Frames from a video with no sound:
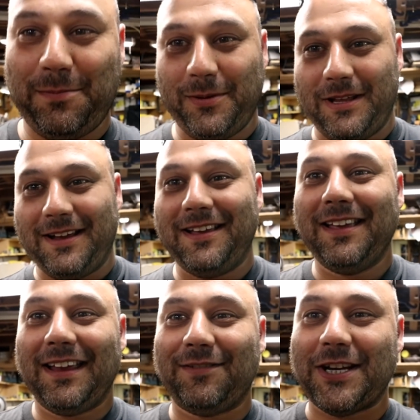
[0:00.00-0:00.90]
of people
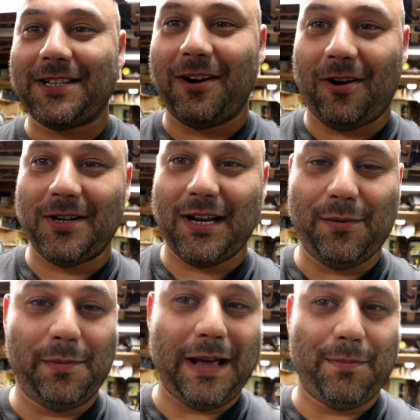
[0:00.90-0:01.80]
give Jason a hard
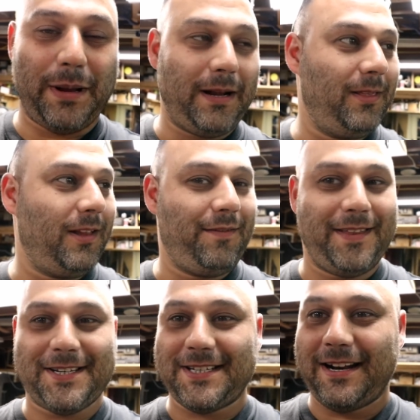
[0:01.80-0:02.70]
time about it, but I
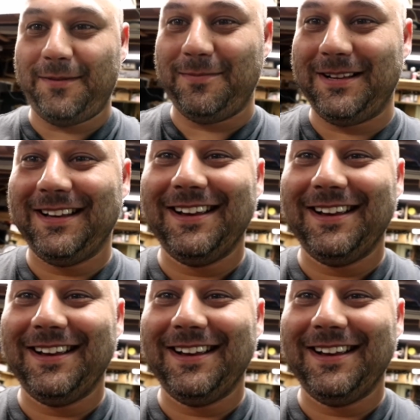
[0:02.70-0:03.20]
love this setup.